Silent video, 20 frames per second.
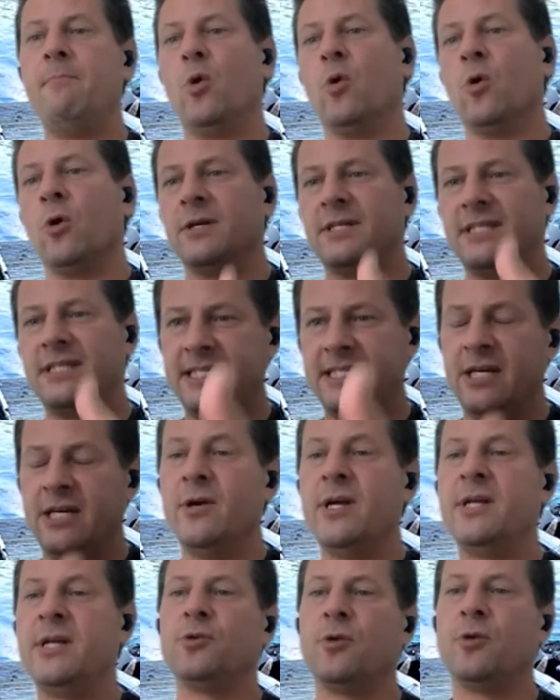or a
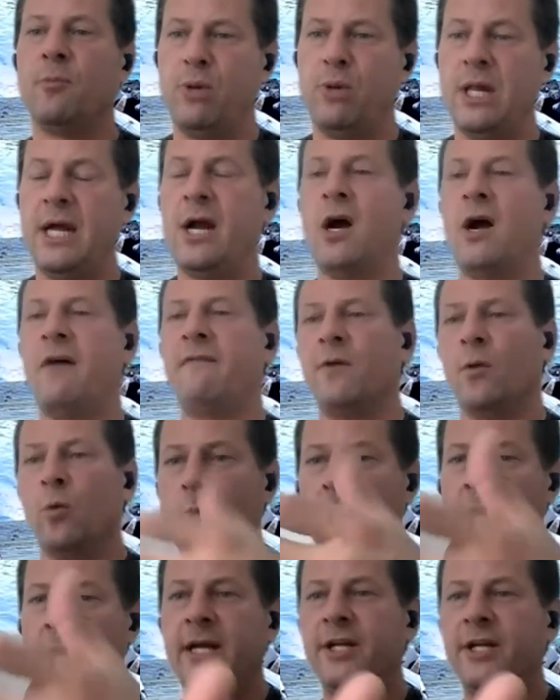series or a playoff, or
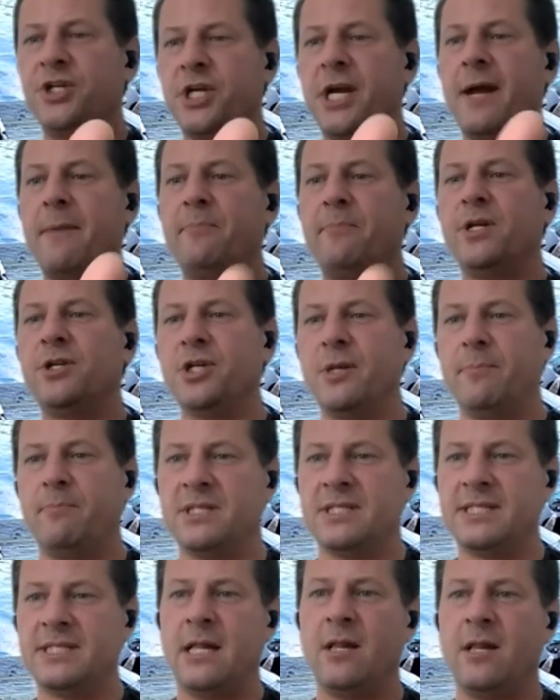winning a championship
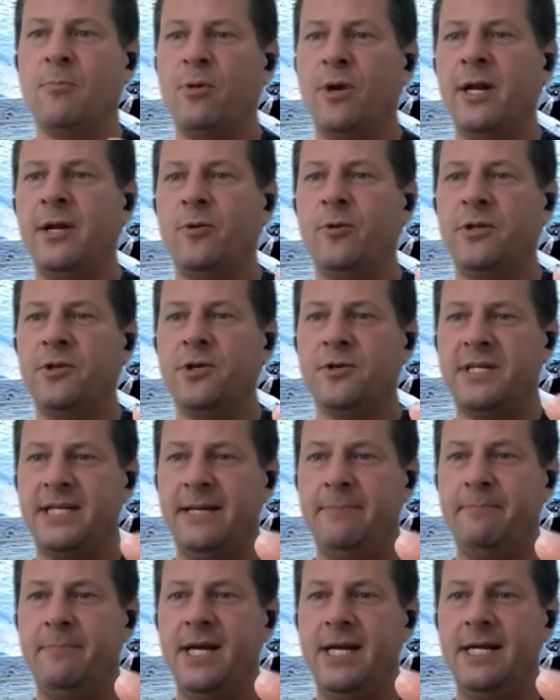and celebrating with your
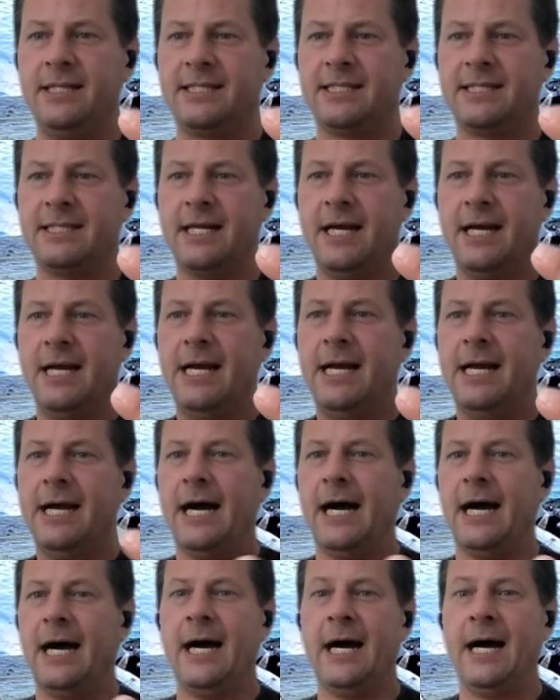teammates.
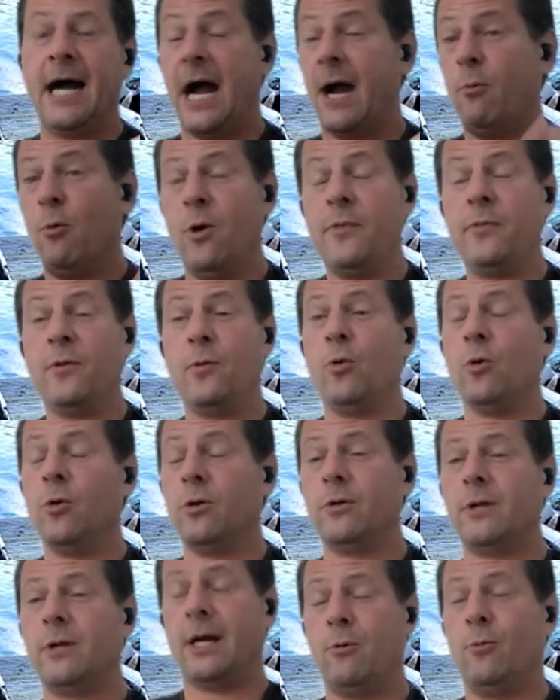I won the
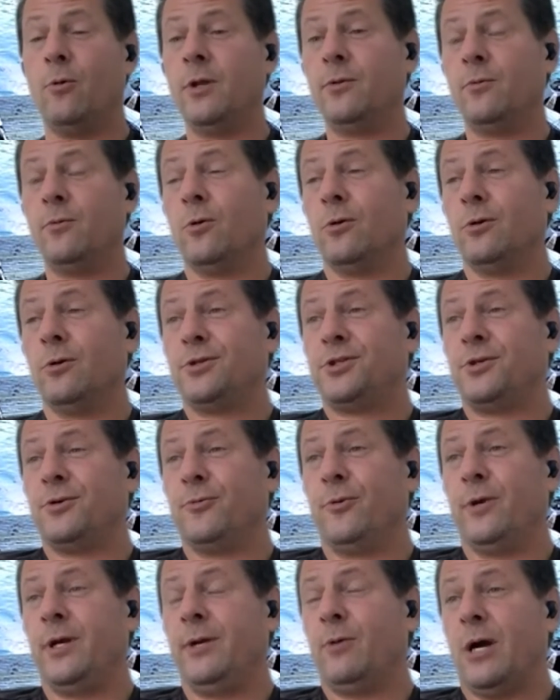world. I
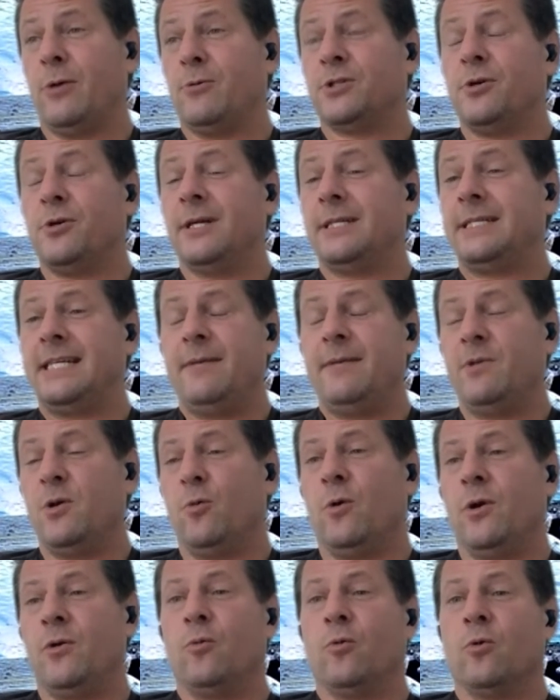was on a team that
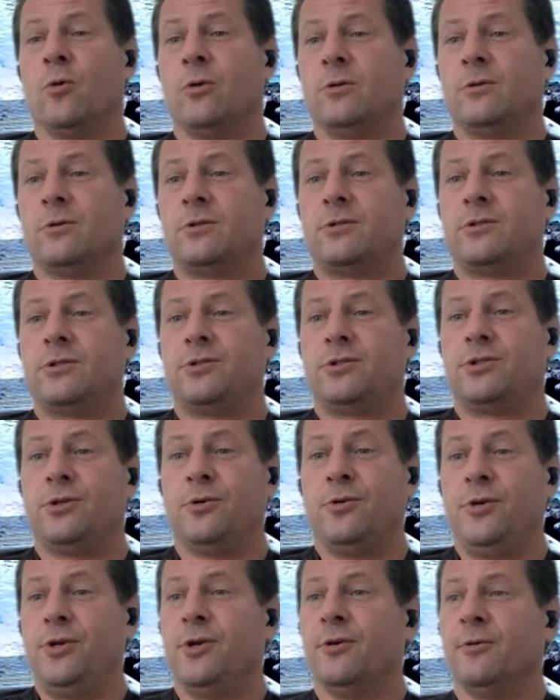won the world
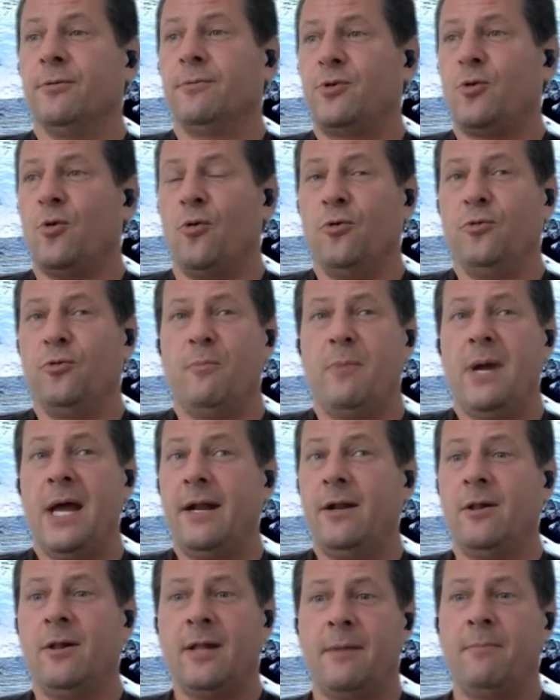junior gold
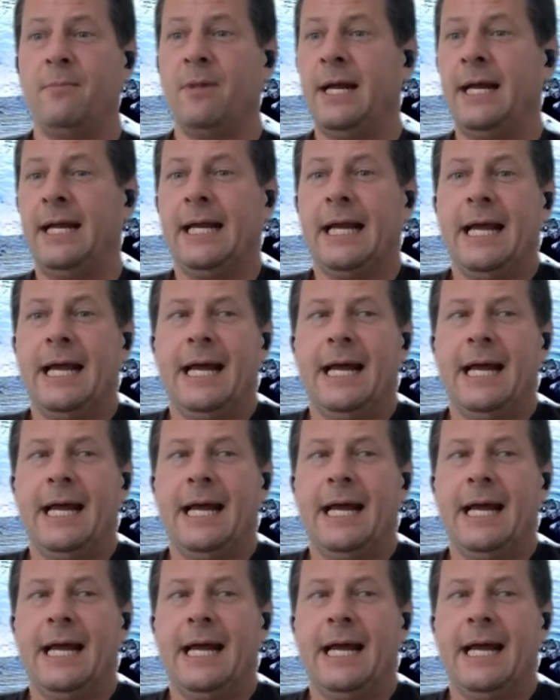medal. I'm like,